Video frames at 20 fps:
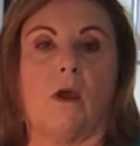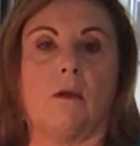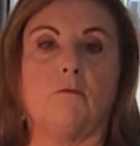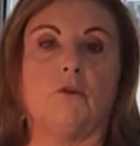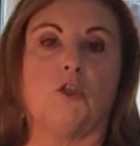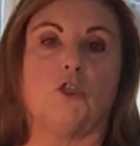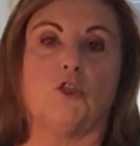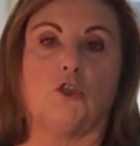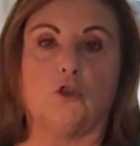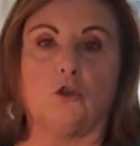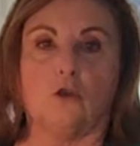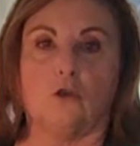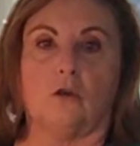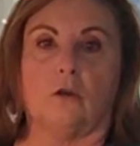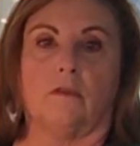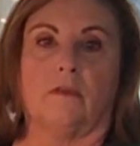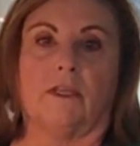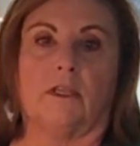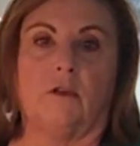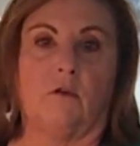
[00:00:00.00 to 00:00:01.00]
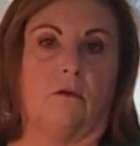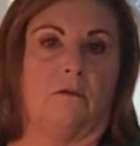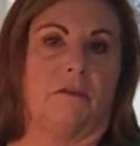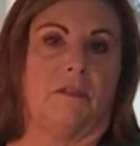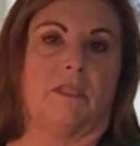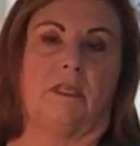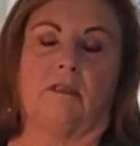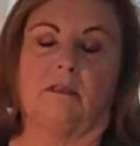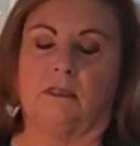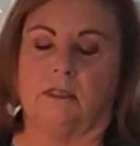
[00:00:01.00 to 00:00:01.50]
I'm sure that you have
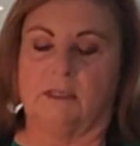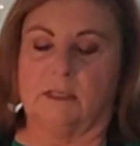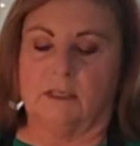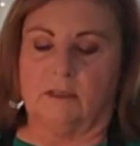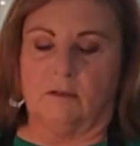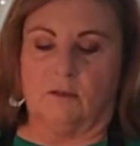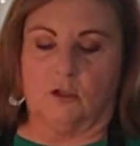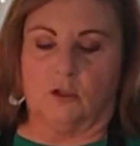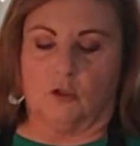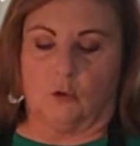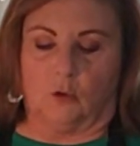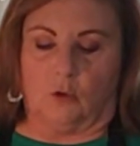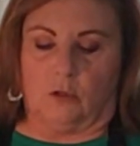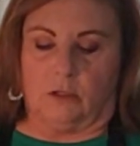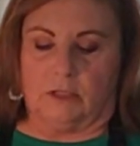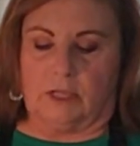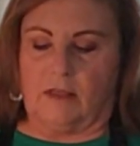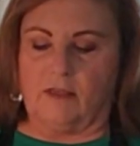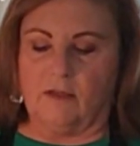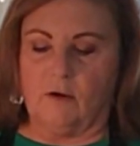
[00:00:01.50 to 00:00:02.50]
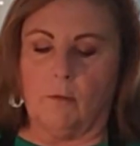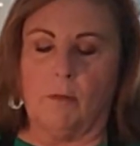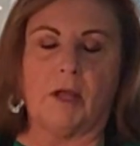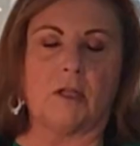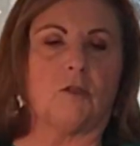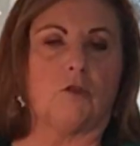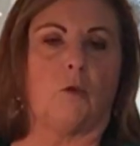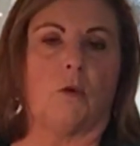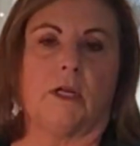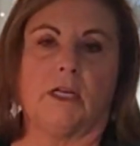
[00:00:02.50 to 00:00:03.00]
seen these in the stores. They're
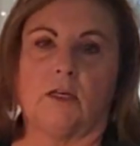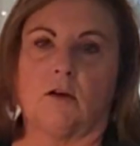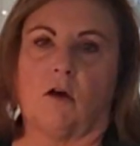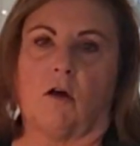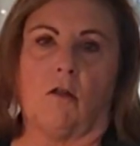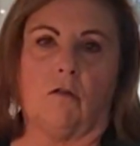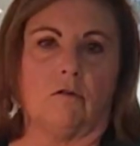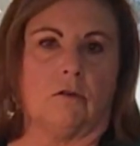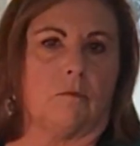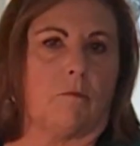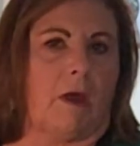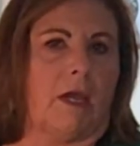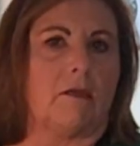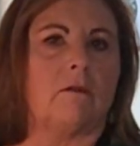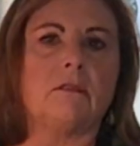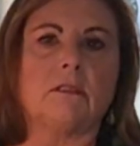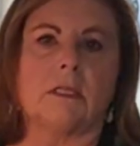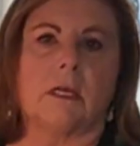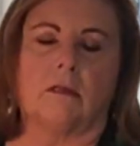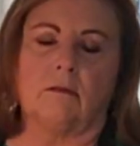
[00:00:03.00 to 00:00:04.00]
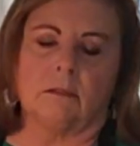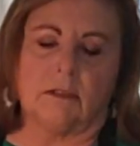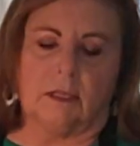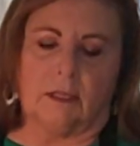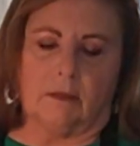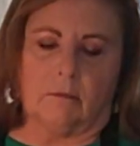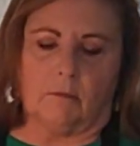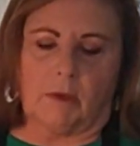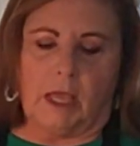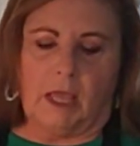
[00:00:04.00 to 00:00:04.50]
about $20. Michael sells
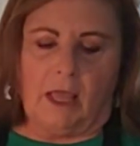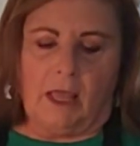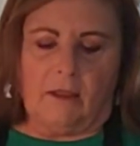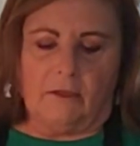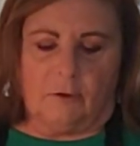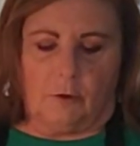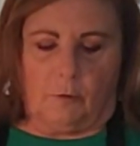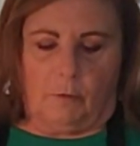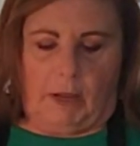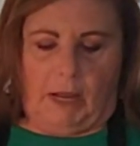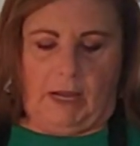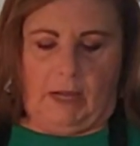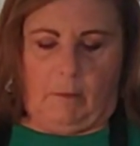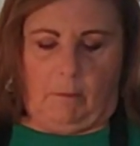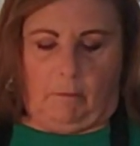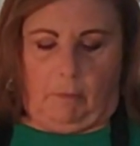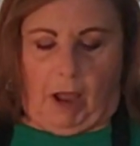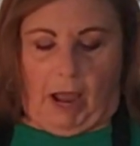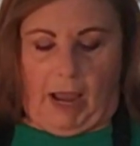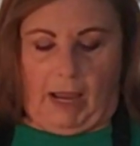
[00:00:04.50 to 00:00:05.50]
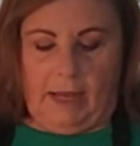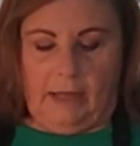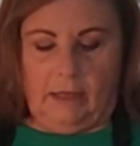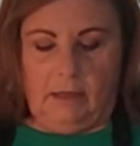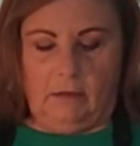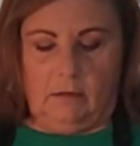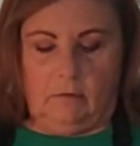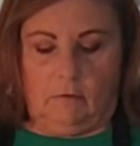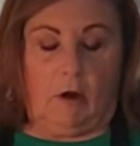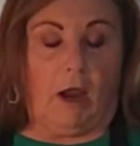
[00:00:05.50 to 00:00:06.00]
them. They're made by
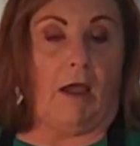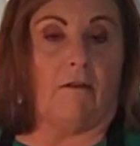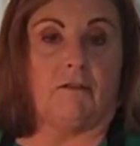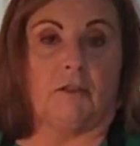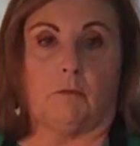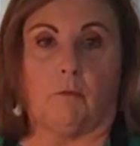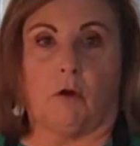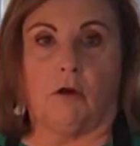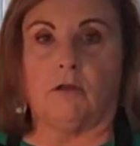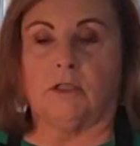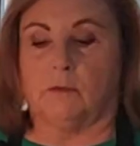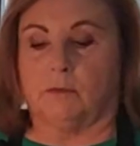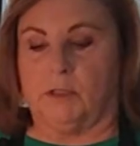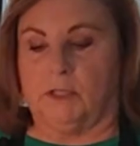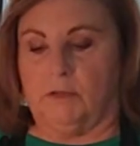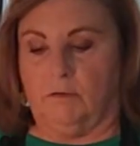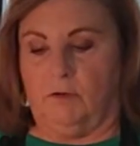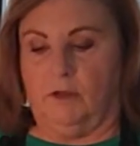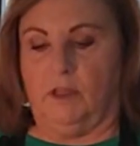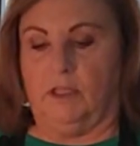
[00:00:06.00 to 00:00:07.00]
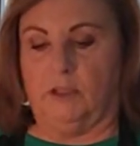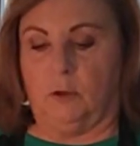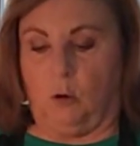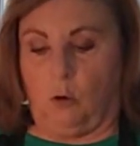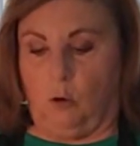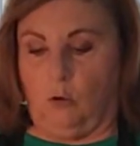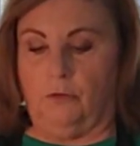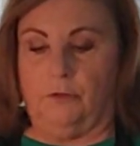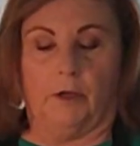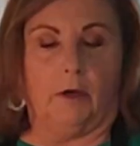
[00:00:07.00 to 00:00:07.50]
Craft Smart specifically to
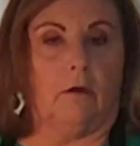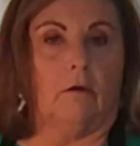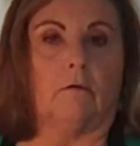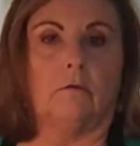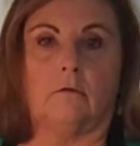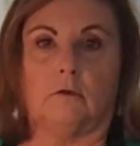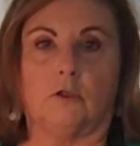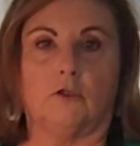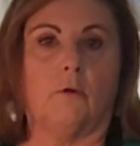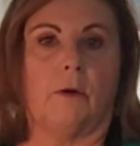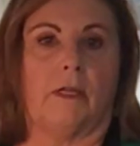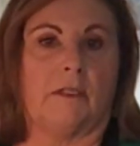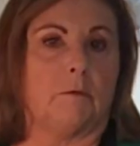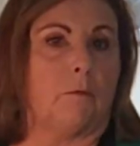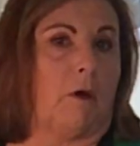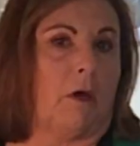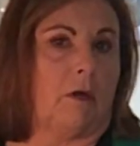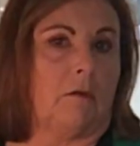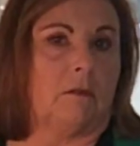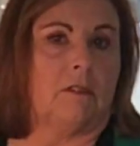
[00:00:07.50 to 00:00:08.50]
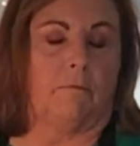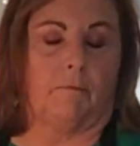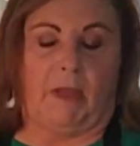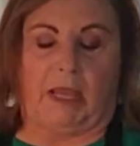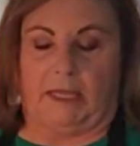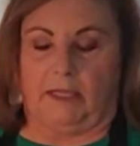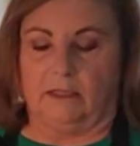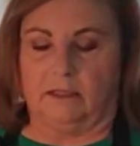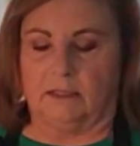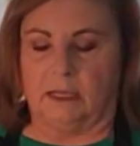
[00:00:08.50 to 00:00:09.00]
hold their 2-ounce bottles of
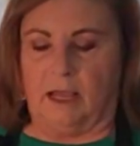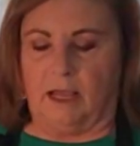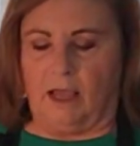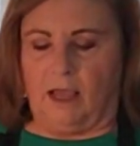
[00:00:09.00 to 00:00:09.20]
paint.